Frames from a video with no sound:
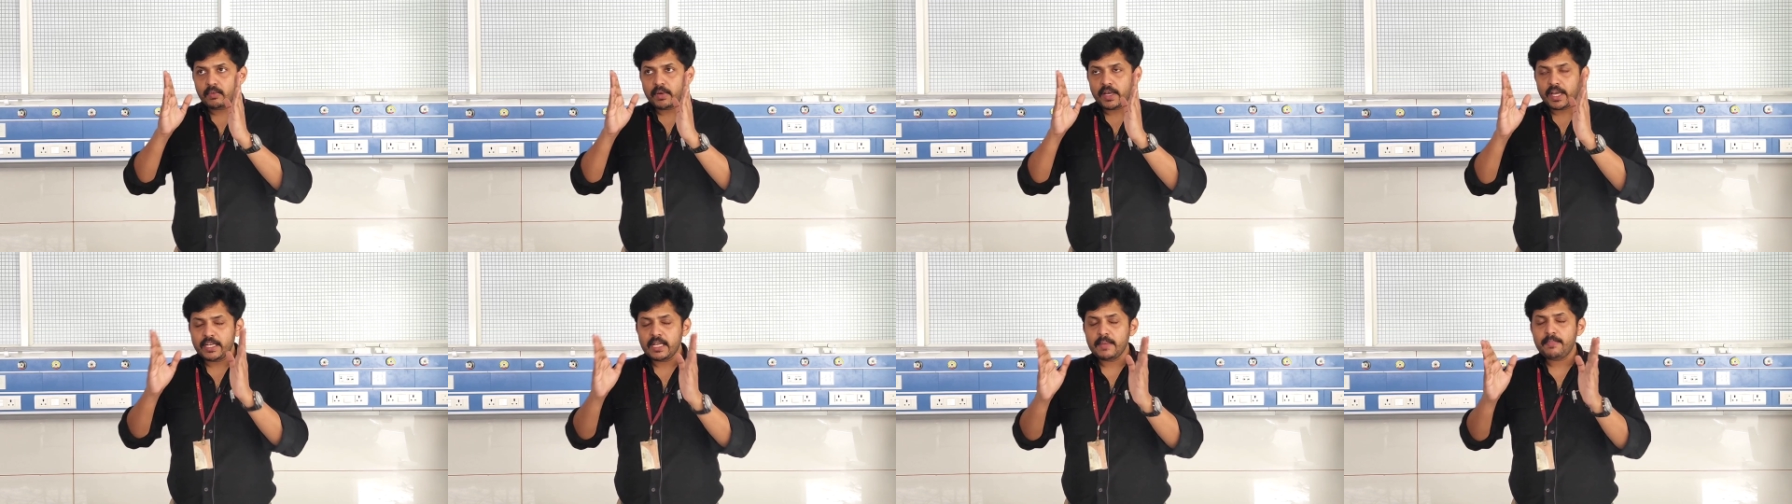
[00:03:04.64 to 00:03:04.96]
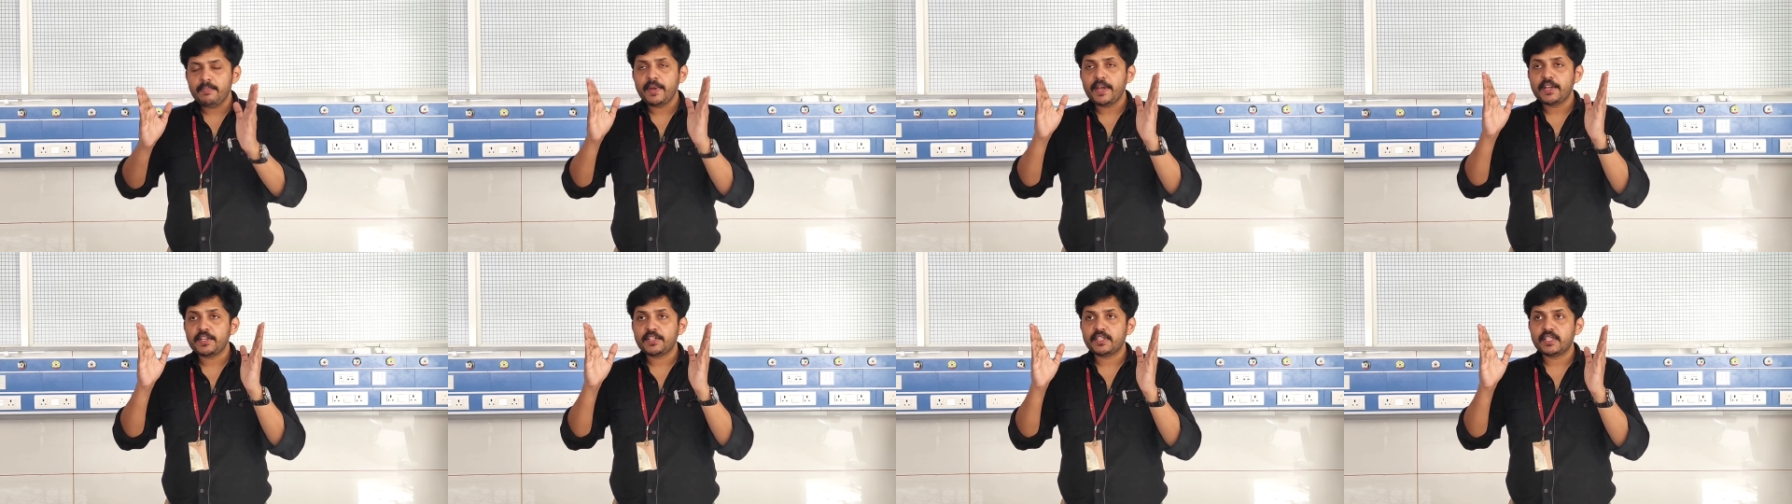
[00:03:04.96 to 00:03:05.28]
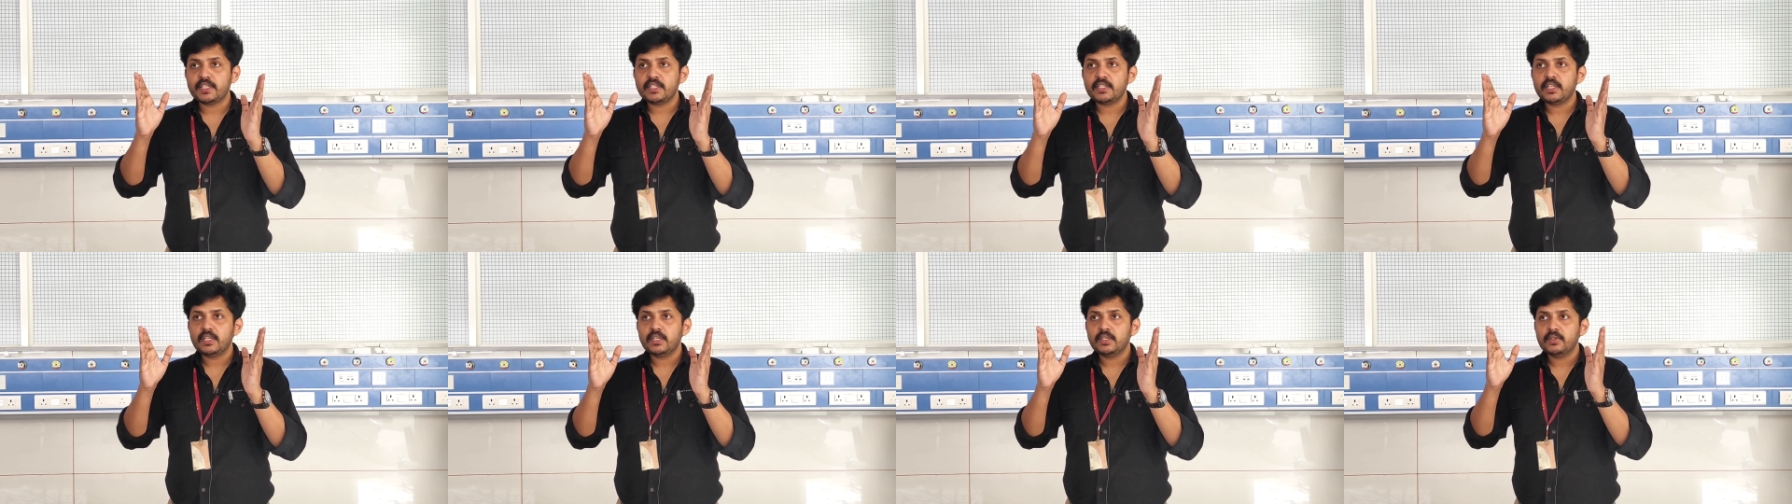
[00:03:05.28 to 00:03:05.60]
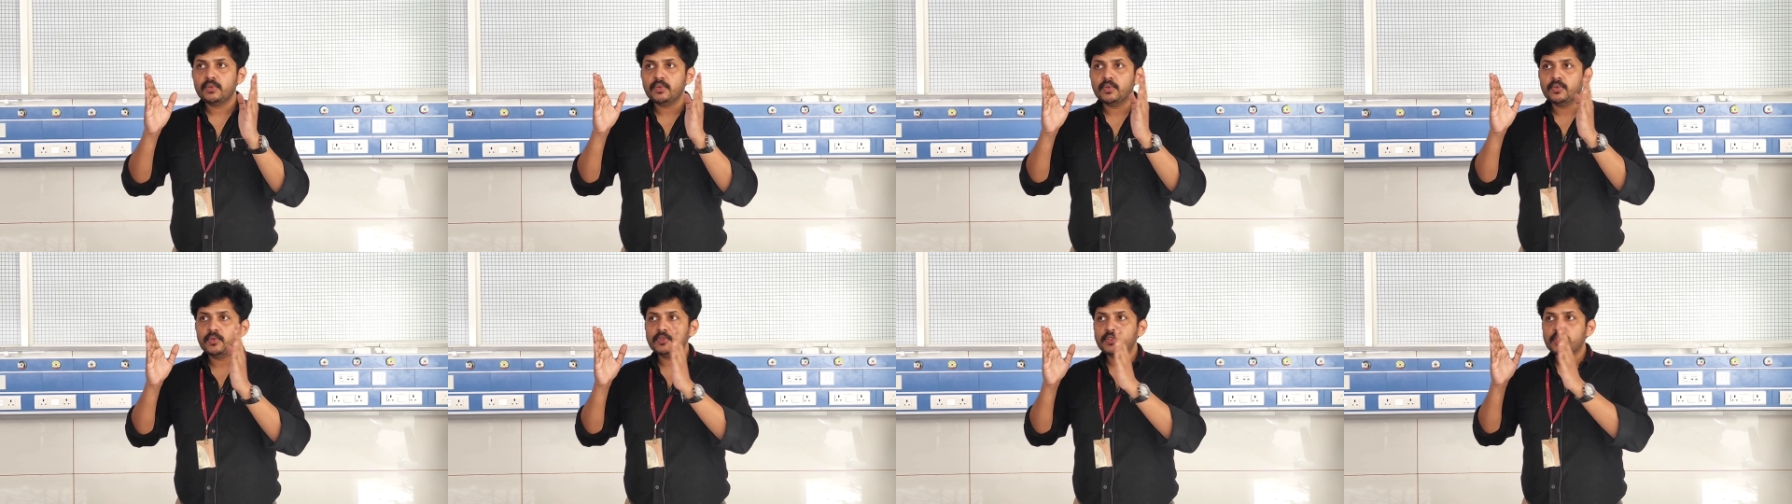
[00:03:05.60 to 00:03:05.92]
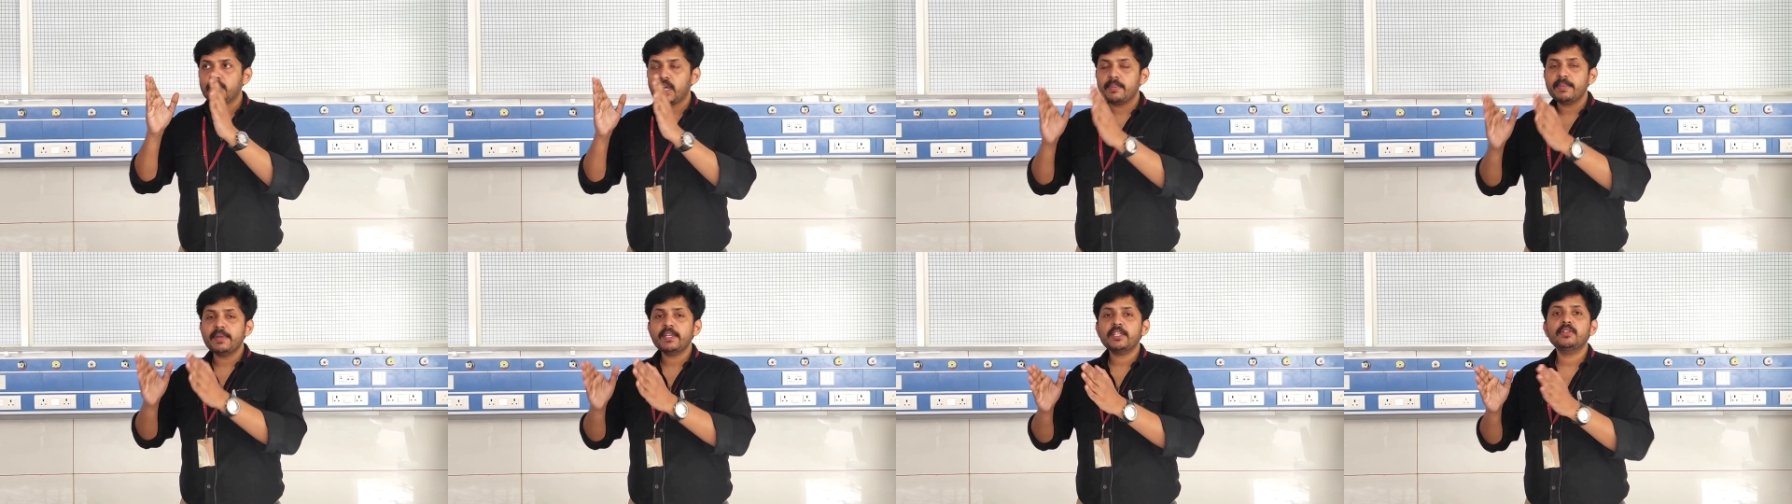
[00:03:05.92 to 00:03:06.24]
any patient who's
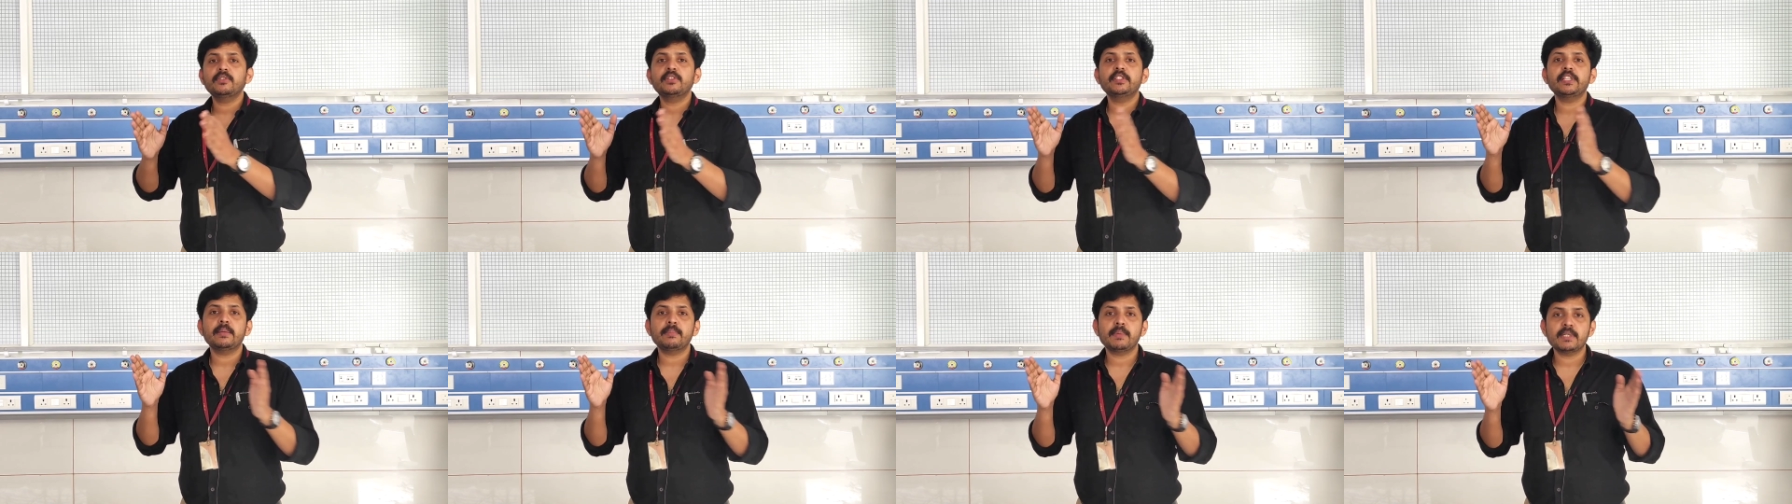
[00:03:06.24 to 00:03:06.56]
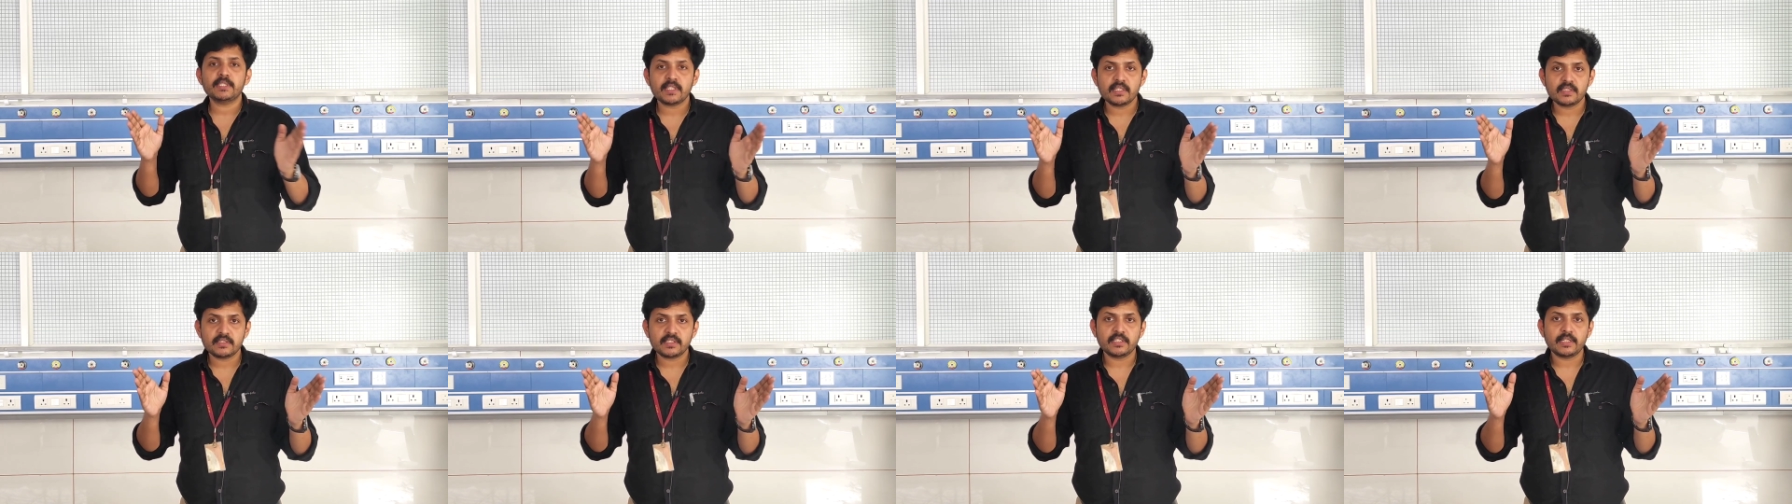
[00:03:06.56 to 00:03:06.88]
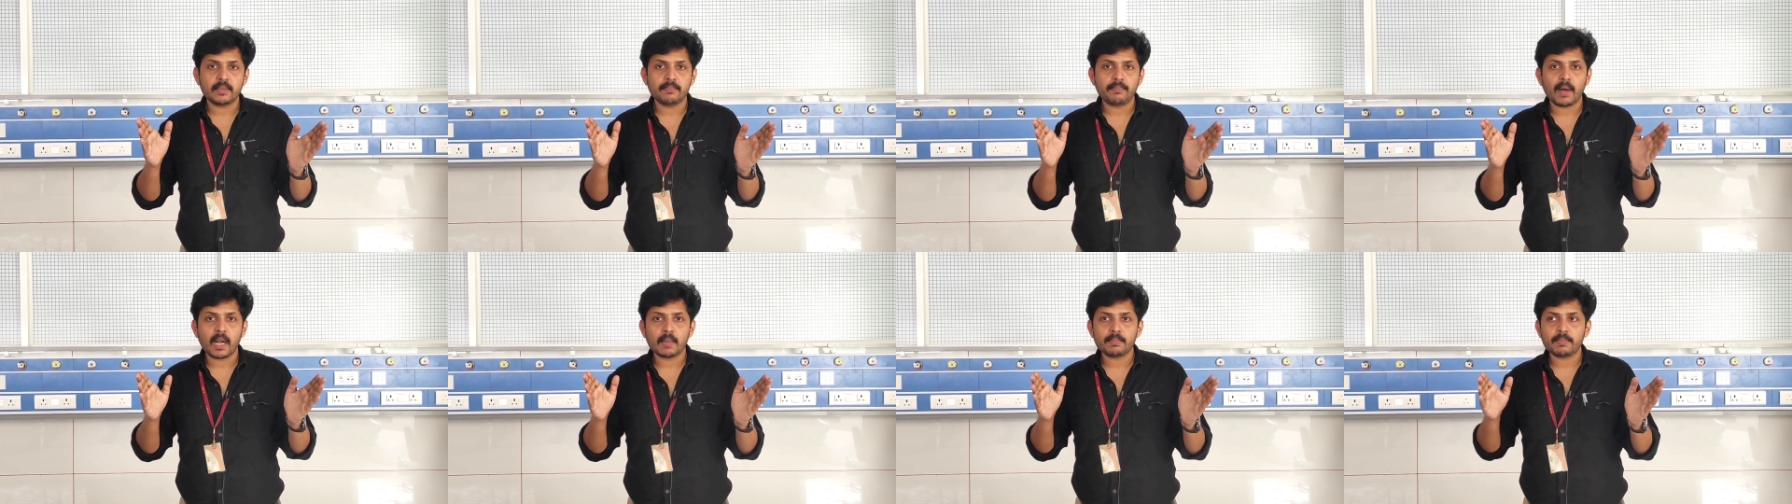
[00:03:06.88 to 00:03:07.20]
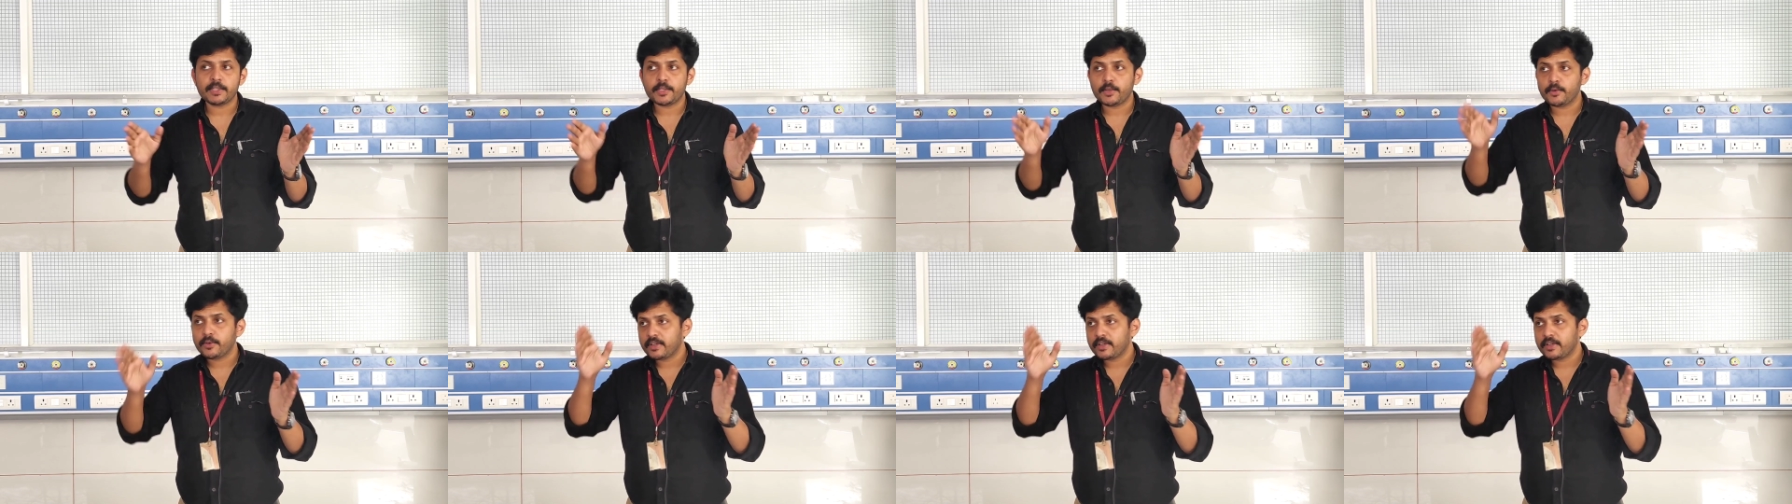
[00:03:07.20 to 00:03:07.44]
coming to the emergency department,